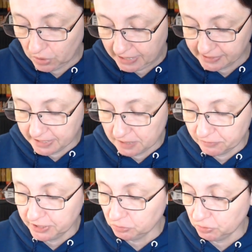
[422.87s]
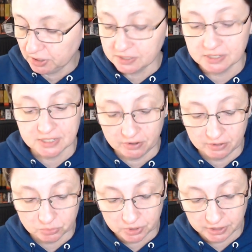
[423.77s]
i signed up for this one because it sounded
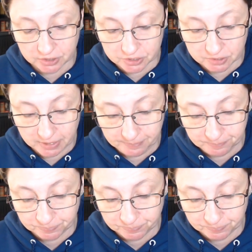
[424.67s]
really good to me